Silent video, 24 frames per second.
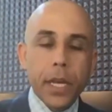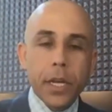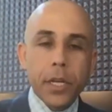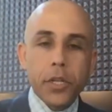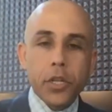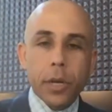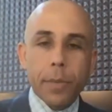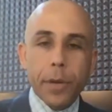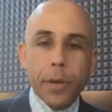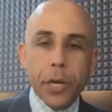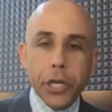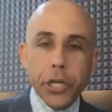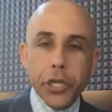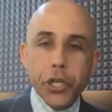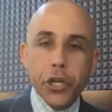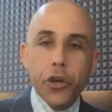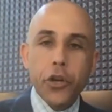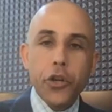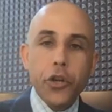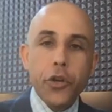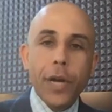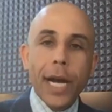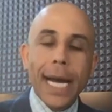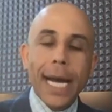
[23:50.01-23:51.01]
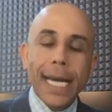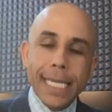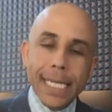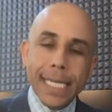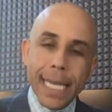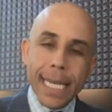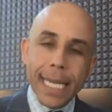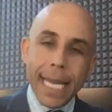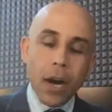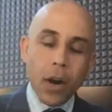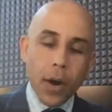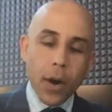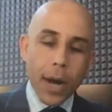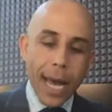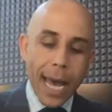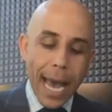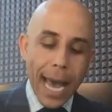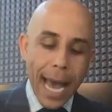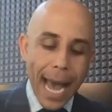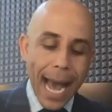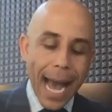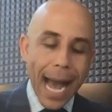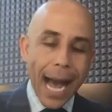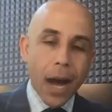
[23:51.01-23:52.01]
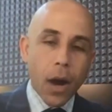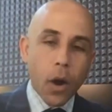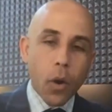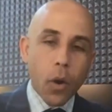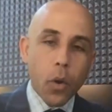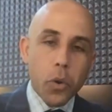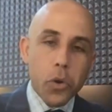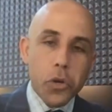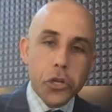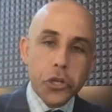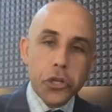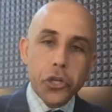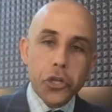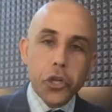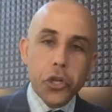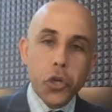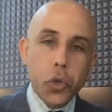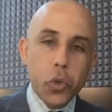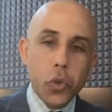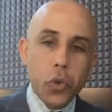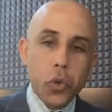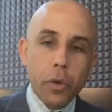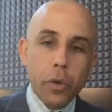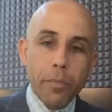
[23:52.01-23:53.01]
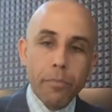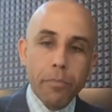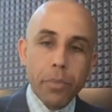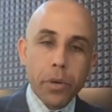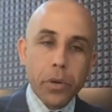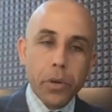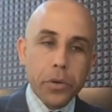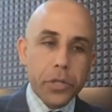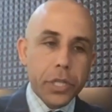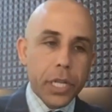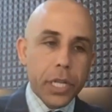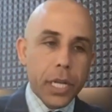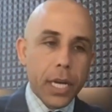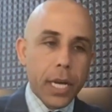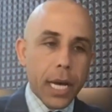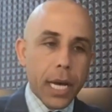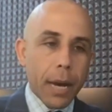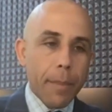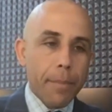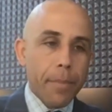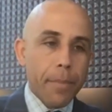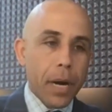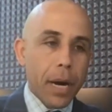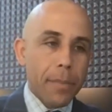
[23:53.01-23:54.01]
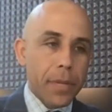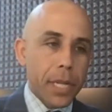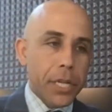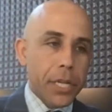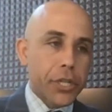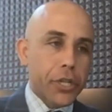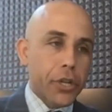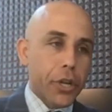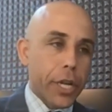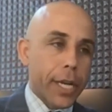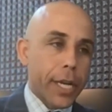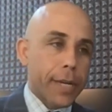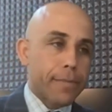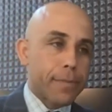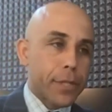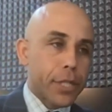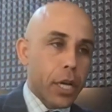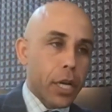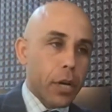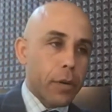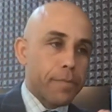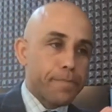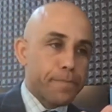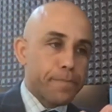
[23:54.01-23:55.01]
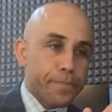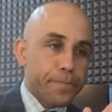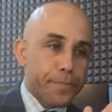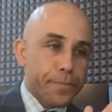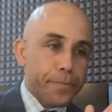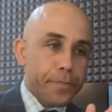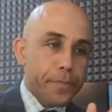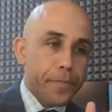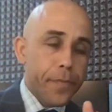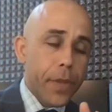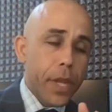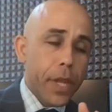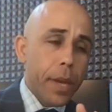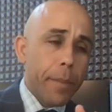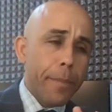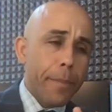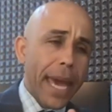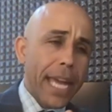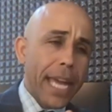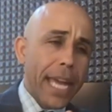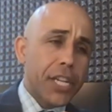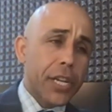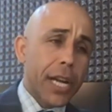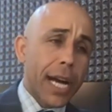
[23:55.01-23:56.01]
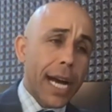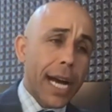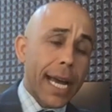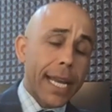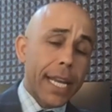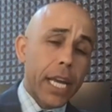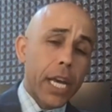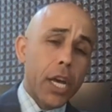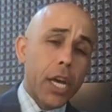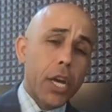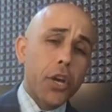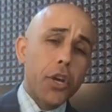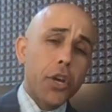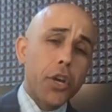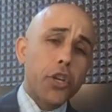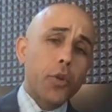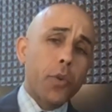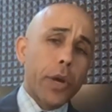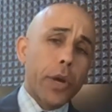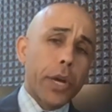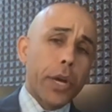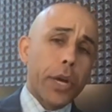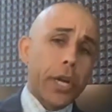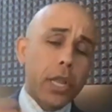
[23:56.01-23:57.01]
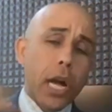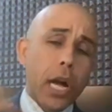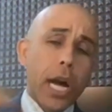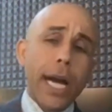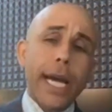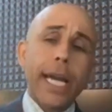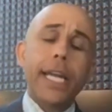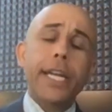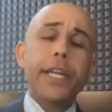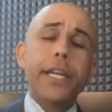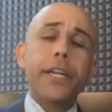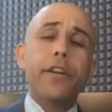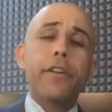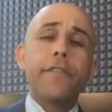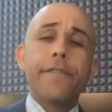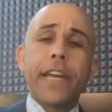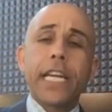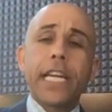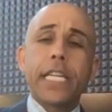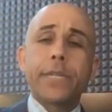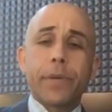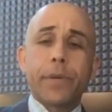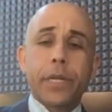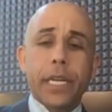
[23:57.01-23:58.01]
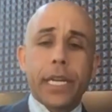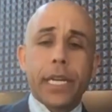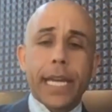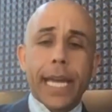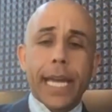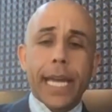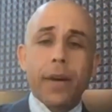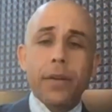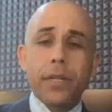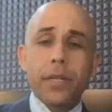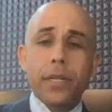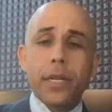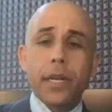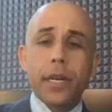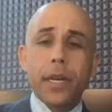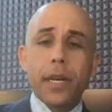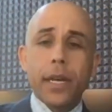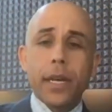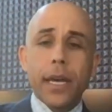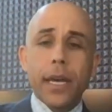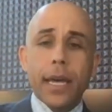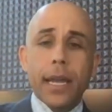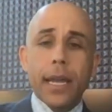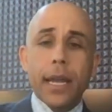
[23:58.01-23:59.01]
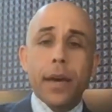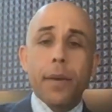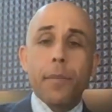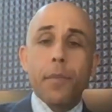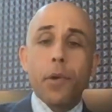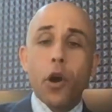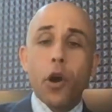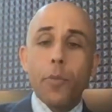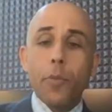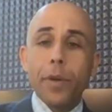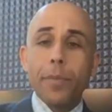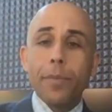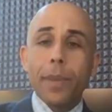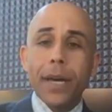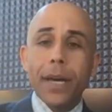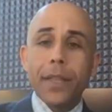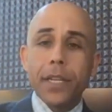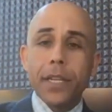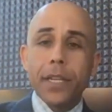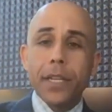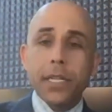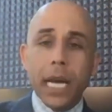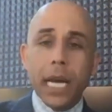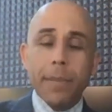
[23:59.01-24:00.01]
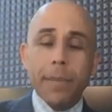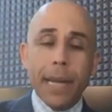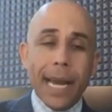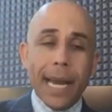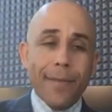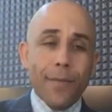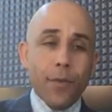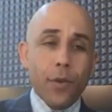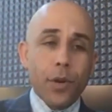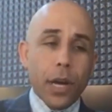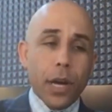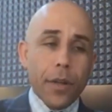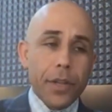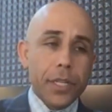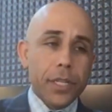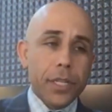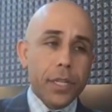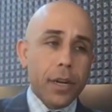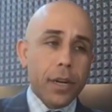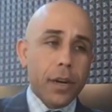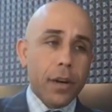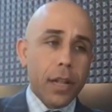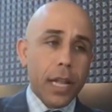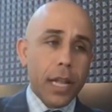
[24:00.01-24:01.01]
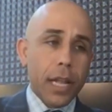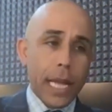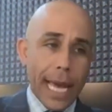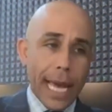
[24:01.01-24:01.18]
So I'm going to show you guys now how to boost. I'm pumped. Let's show you. So page 9, you want to log into your Facebook account. And I'm hoping by this time, everyone on this call